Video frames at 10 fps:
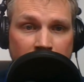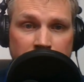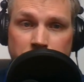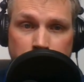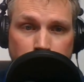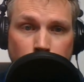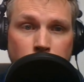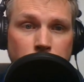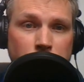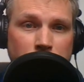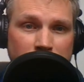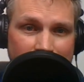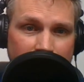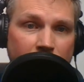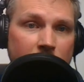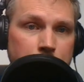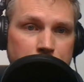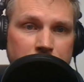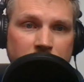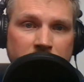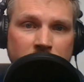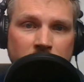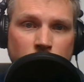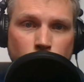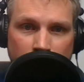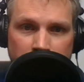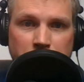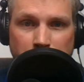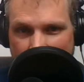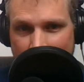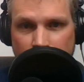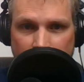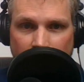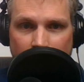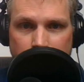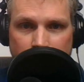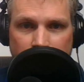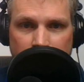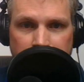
your goal stops where the pain stops.